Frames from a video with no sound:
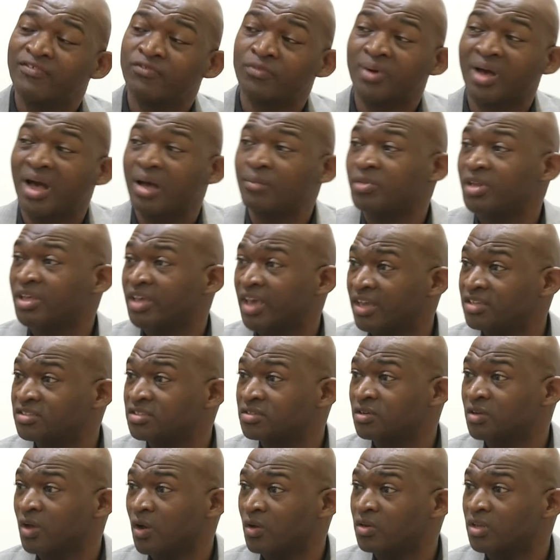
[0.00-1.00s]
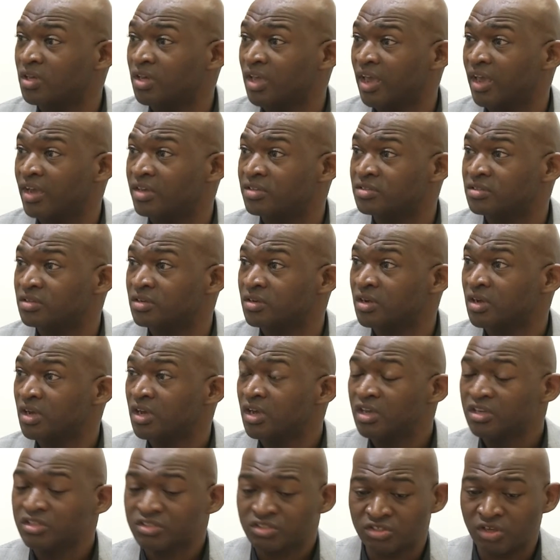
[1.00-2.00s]
from complications of colon cancer.
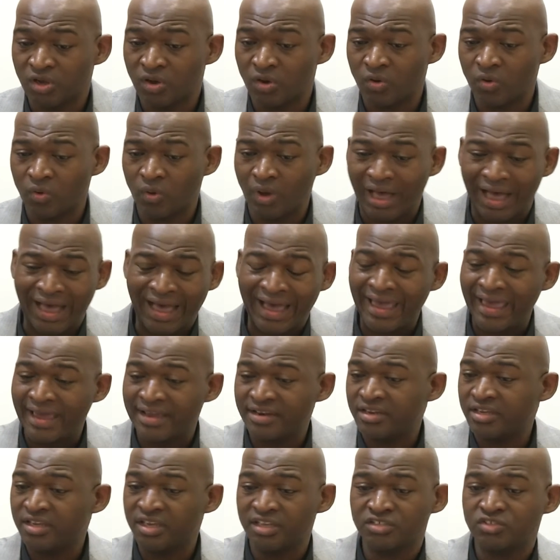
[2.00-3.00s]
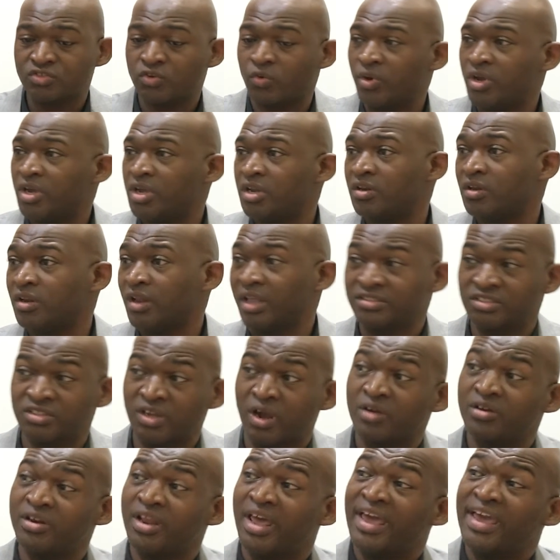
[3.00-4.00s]
So I had to get screened
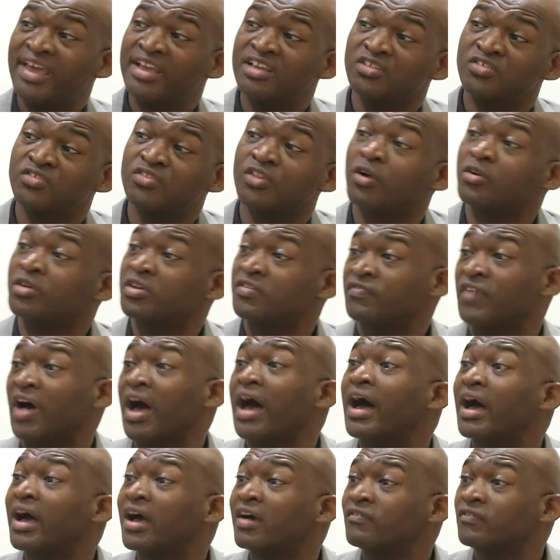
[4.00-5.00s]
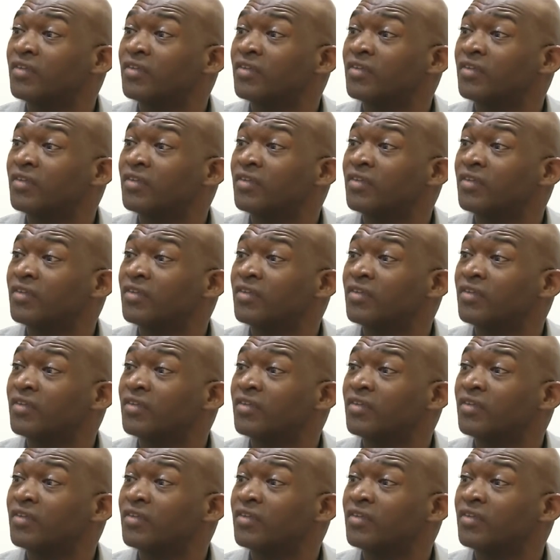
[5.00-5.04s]
starting at age 35.